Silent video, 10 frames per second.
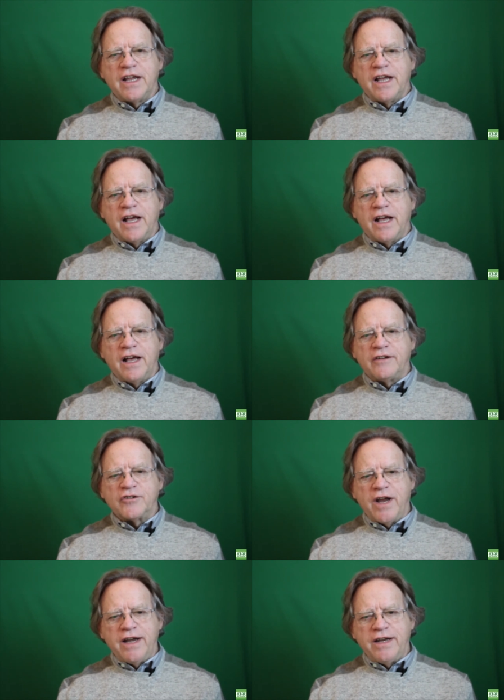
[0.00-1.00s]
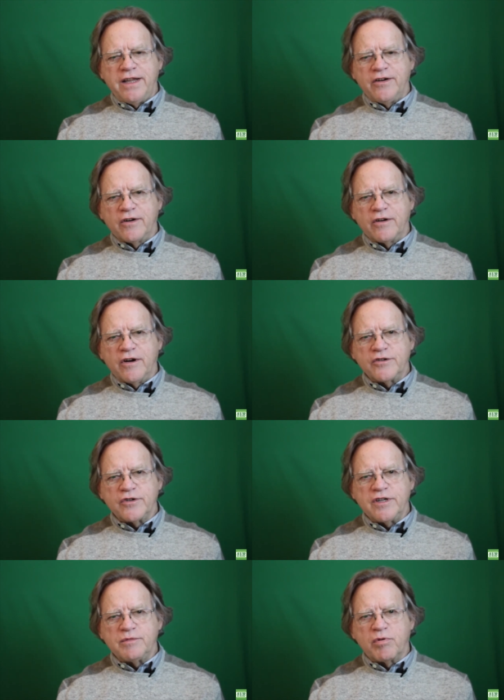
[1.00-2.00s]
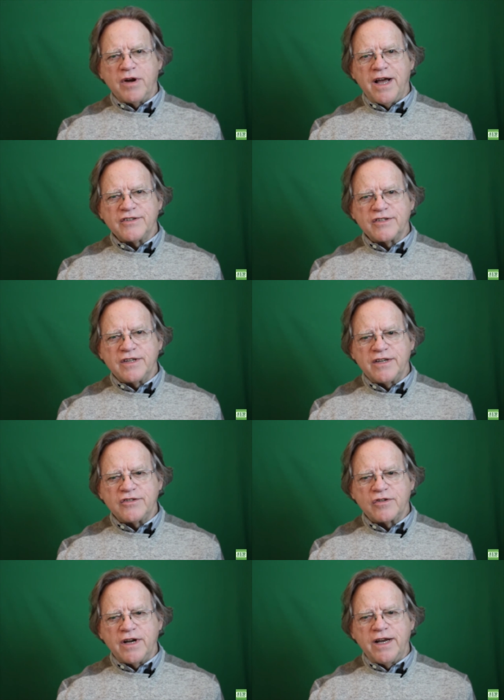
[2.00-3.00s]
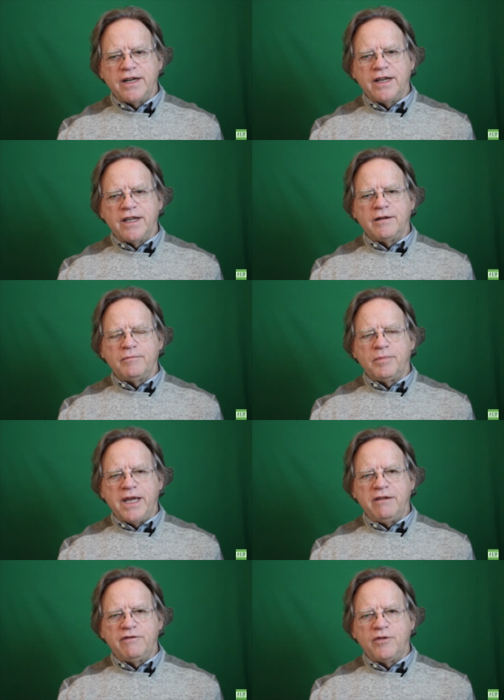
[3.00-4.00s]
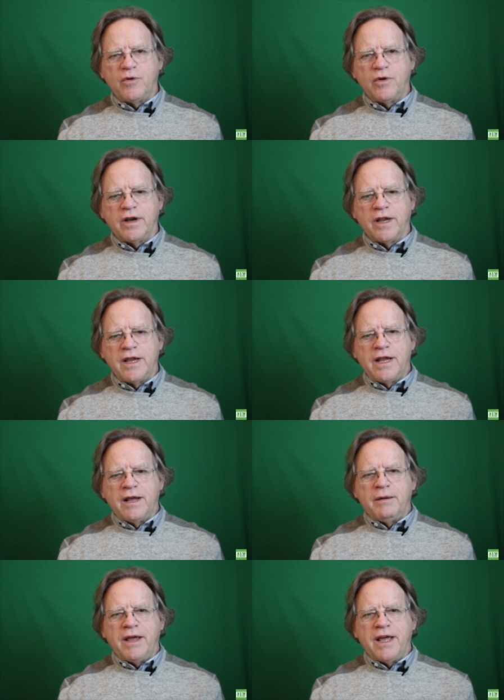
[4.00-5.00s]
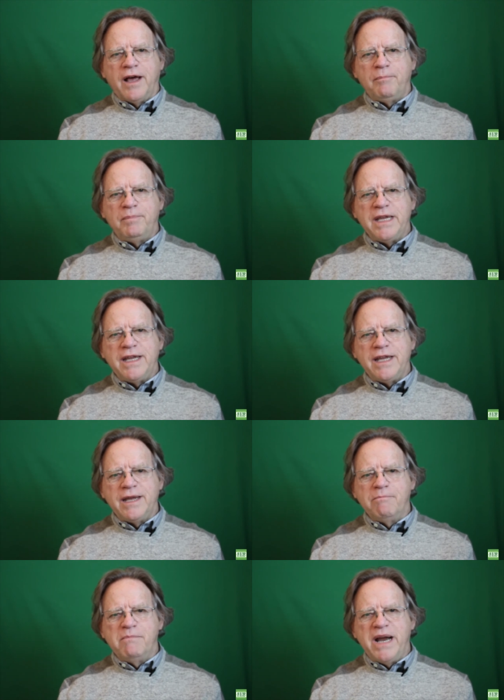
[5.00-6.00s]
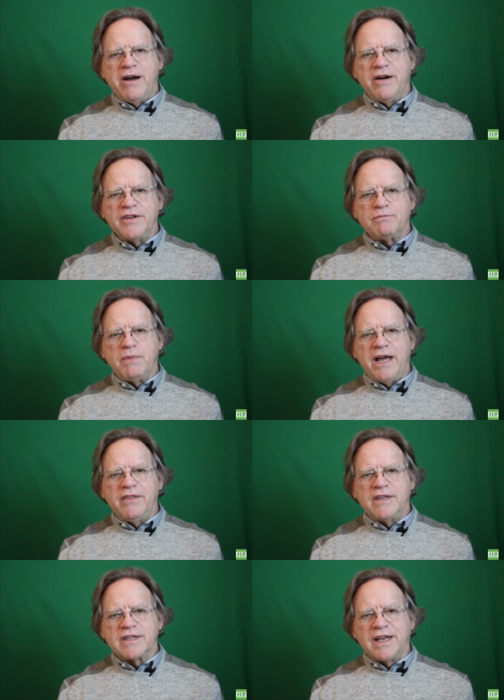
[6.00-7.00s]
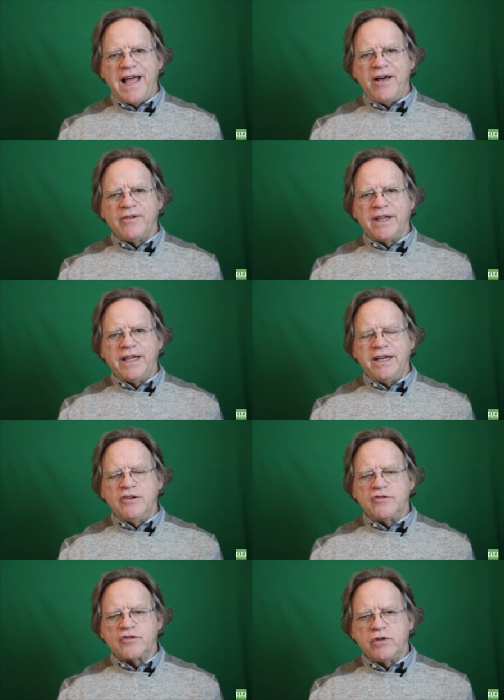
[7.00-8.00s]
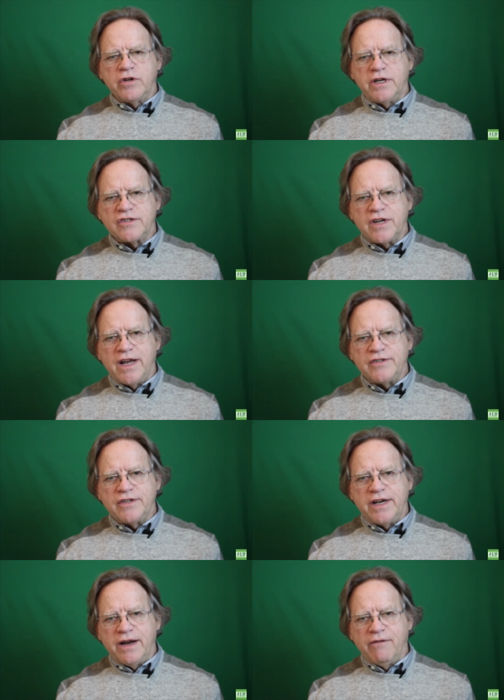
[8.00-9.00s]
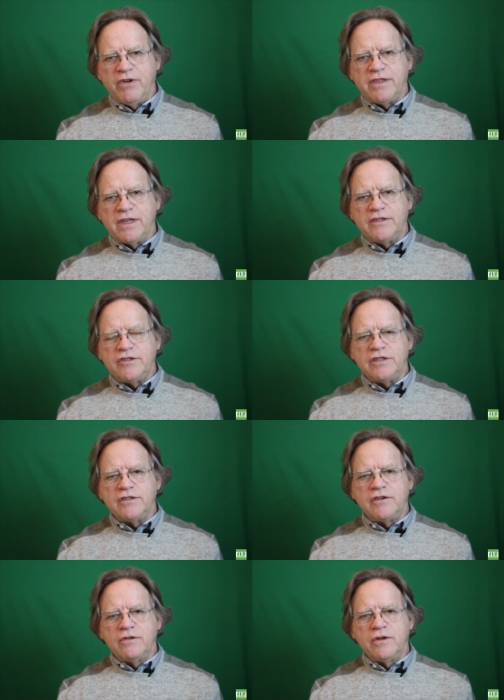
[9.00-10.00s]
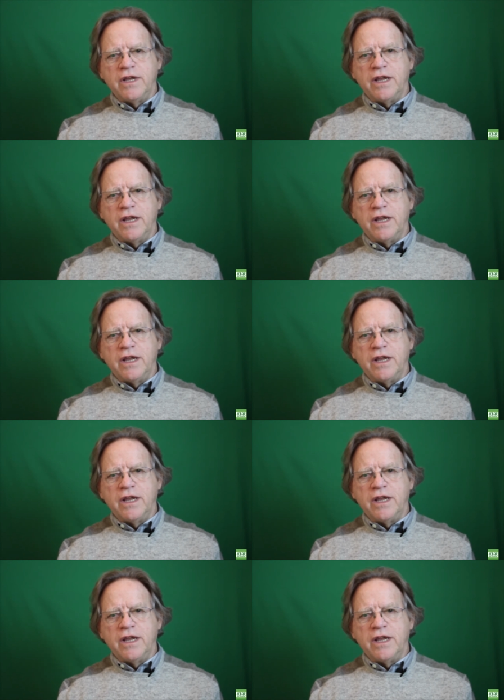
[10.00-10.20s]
uh, trying to get her groceries processed, trying to get paid for it, uh, being embarrassed by this loud lady who's criticizing everything she's doing